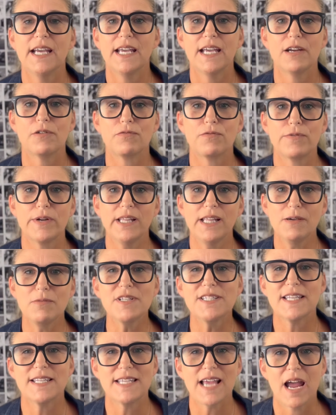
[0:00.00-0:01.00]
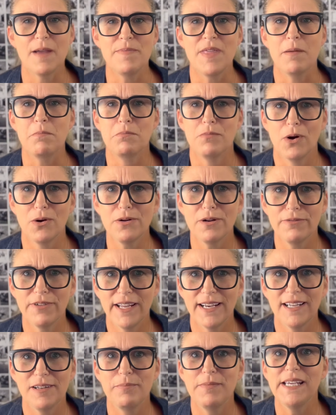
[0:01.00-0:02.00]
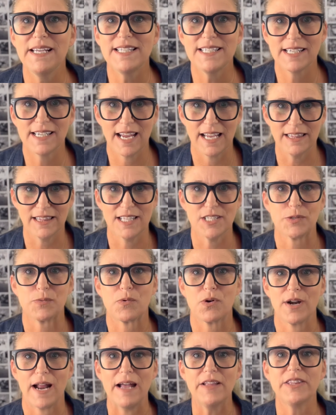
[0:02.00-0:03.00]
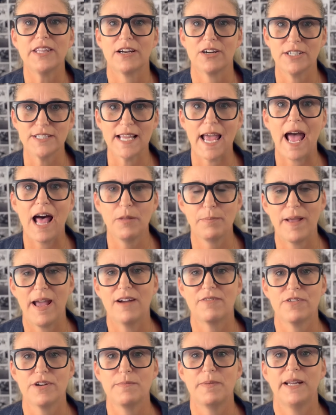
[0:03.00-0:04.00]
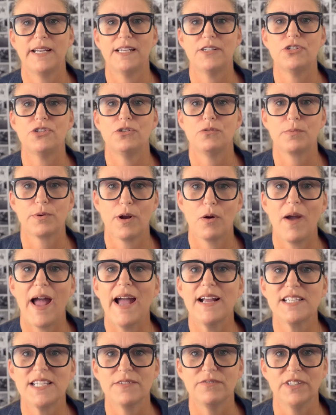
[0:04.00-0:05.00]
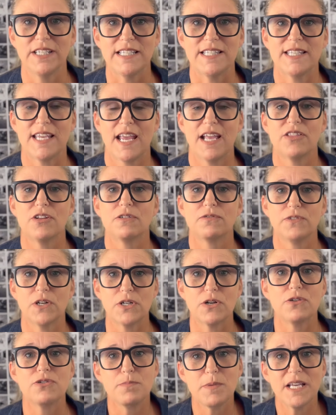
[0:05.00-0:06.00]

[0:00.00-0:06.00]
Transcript: It really was a time that motivated me to get this word out there and to help everybody to proactively scan their photos,